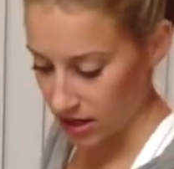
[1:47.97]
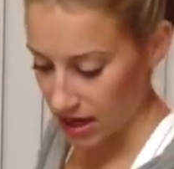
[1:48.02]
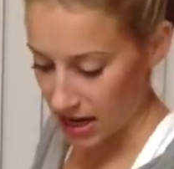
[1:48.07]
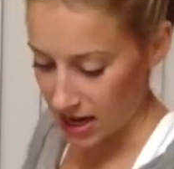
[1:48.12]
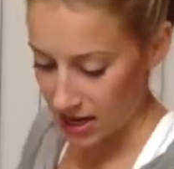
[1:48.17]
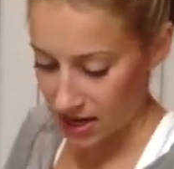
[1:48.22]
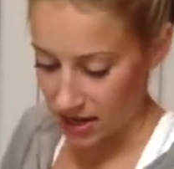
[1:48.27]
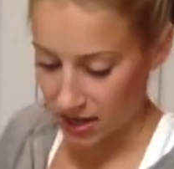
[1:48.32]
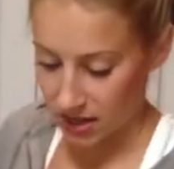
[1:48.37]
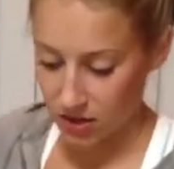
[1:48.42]

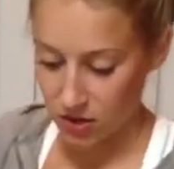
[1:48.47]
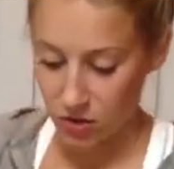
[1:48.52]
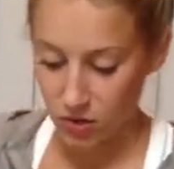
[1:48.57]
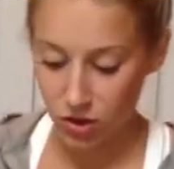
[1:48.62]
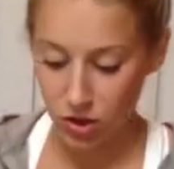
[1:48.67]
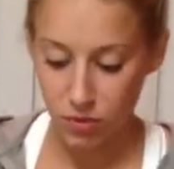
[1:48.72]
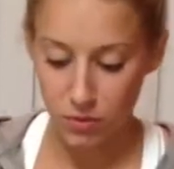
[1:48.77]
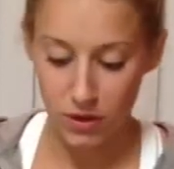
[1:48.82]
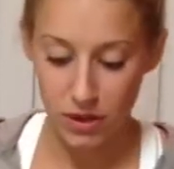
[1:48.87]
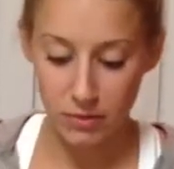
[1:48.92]
And
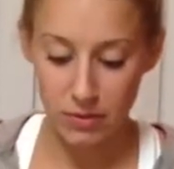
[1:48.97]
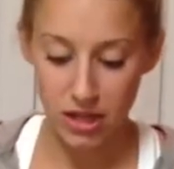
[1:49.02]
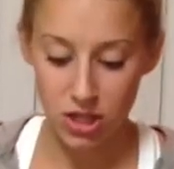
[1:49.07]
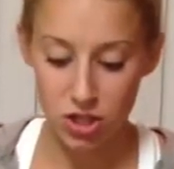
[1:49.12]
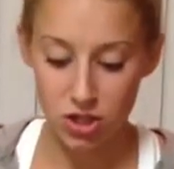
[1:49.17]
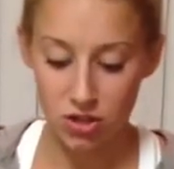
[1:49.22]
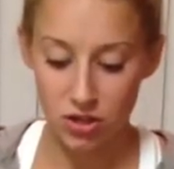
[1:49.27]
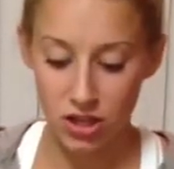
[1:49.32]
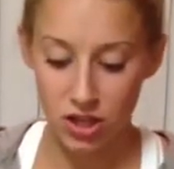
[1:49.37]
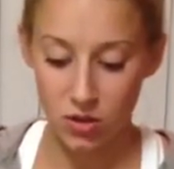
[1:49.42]
you want to make
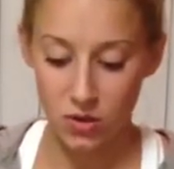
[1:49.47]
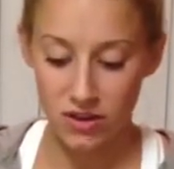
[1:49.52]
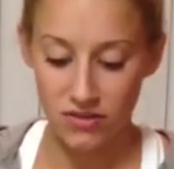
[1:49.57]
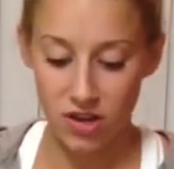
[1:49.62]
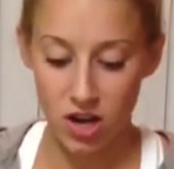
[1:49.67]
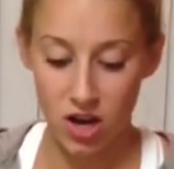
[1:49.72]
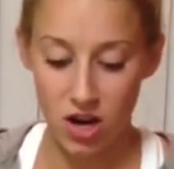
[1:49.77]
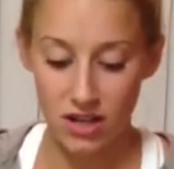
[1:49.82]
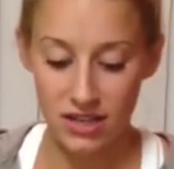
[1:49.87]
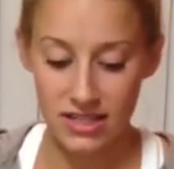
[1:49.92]
sure that you have
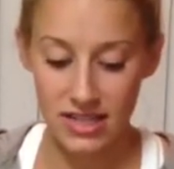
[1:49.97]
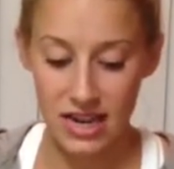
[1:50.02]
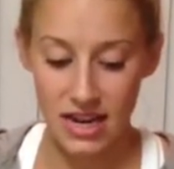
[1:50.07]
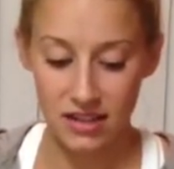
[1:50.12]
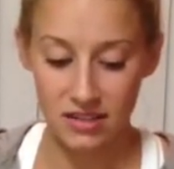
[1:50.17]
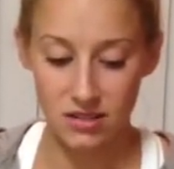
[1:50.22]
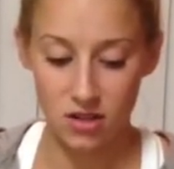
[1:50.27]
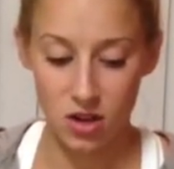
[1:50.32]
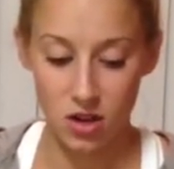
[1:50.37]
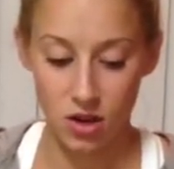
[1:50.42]

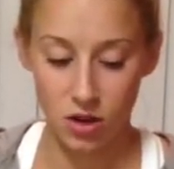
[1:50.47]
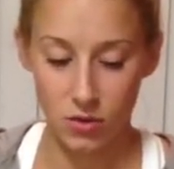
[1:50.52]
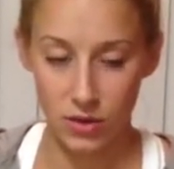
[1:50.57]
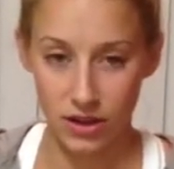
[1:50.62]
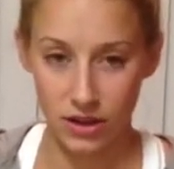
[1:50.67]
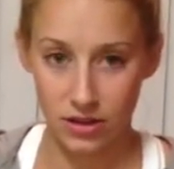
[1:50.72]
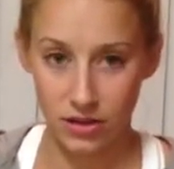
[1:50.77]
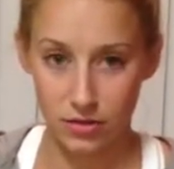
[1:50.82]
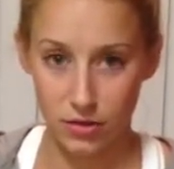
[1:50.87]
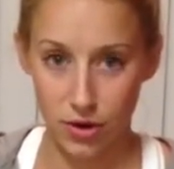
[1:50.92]
contact all the
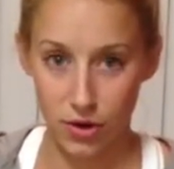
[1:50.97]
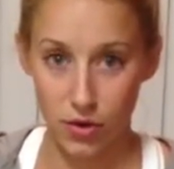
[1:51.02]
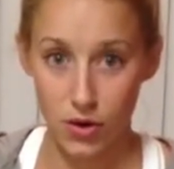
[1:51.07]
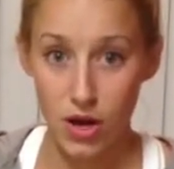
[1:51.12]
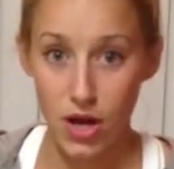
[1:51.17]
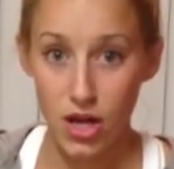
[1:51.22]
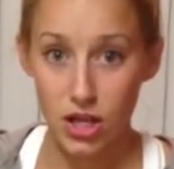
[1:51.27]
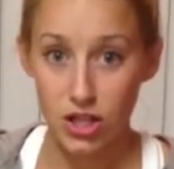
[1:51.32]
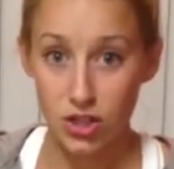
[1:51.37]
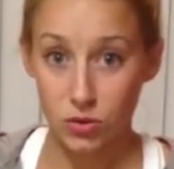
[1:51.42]
way through.
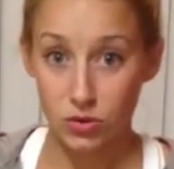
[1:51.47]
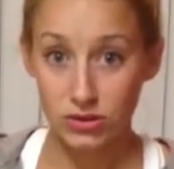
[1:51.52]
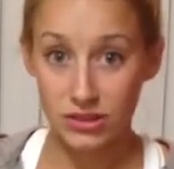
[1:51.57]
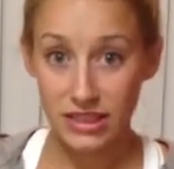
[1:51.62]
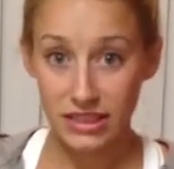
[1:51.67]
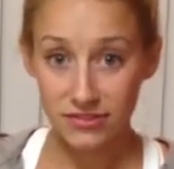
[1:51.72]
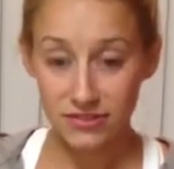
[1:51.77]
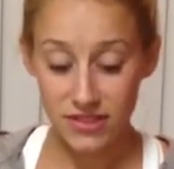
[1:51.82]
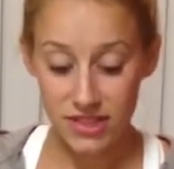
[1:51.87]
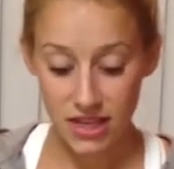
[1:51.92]
Don't
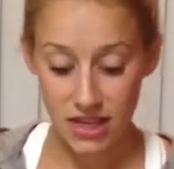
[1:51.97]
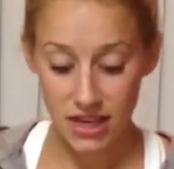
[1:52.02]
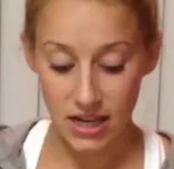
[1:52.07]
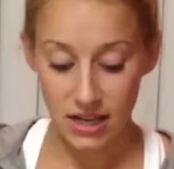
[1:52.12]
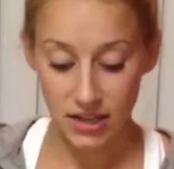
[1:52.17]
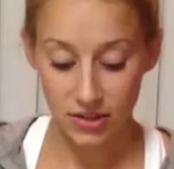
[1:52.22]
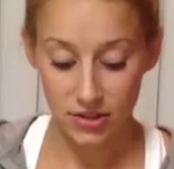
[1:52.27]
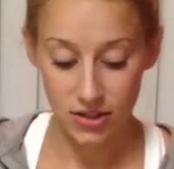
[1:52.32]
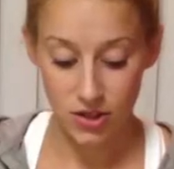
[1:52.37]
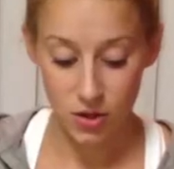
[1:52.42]
lift
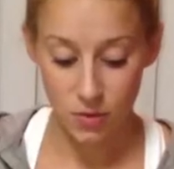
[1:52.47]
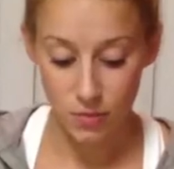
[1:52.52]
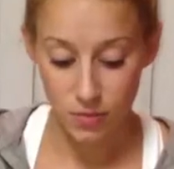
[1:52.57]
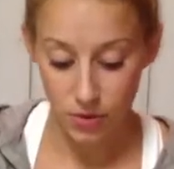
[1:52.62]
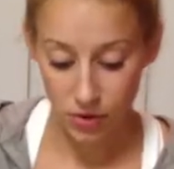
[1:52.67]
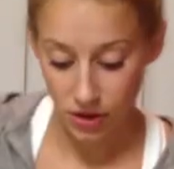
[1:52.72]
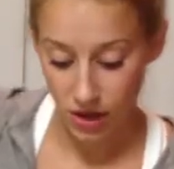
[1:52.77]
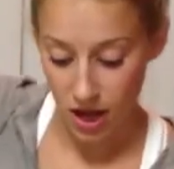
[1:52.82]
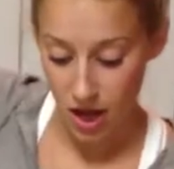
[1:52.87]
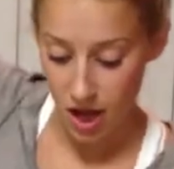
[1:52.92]
it or don't
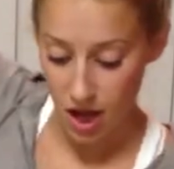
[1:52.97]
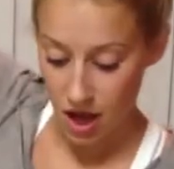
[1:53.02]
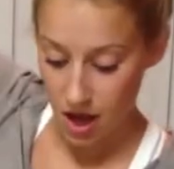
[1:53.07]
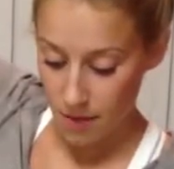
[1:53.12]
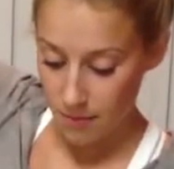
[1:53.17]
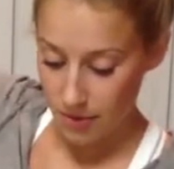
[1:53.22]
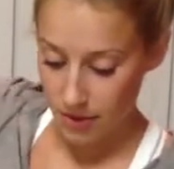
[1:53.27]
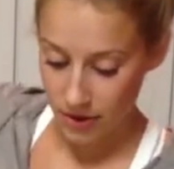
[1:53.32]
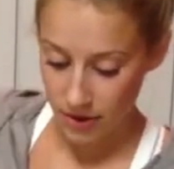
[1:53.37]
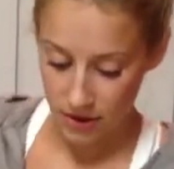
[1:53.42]
pull
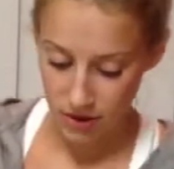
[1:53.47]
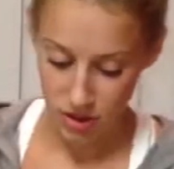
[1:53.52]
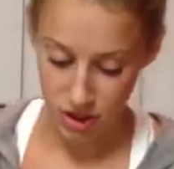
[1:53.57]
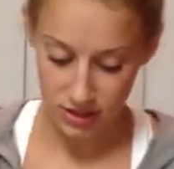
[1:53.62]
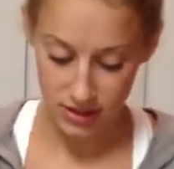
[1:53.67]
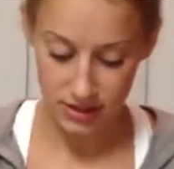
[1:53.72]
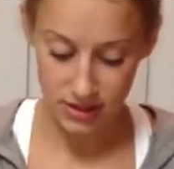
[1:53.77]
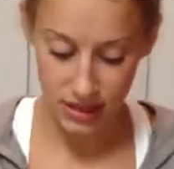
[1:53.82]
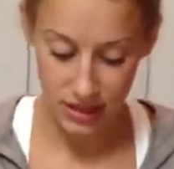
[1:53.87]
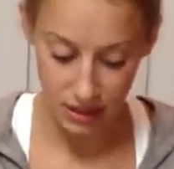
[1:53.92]
up.
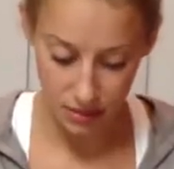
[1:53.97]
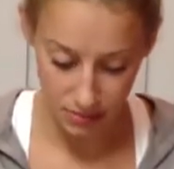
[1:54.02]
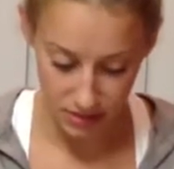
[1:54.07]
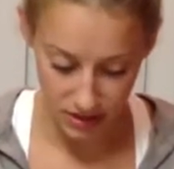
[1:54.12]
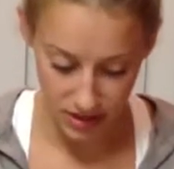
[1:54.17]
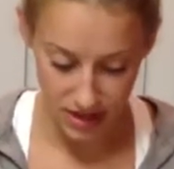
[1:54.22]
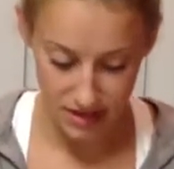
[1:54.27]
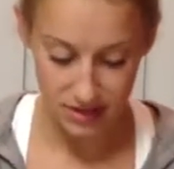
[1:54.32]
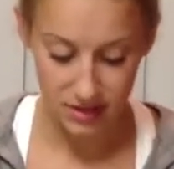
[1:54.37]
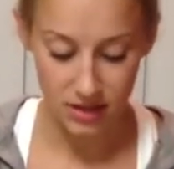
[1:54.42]
Just keep
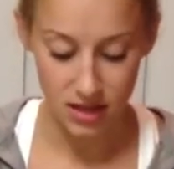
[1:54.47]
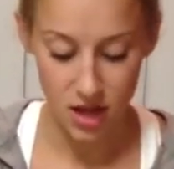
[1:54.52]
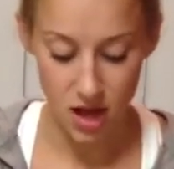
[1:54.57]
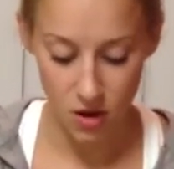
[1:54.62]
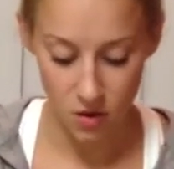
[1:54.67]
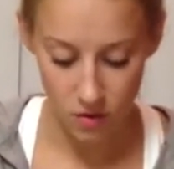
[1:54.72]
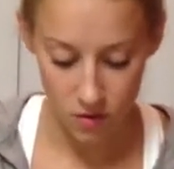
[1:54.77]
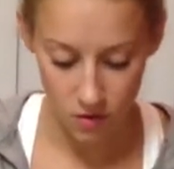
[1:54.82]
it nice and low.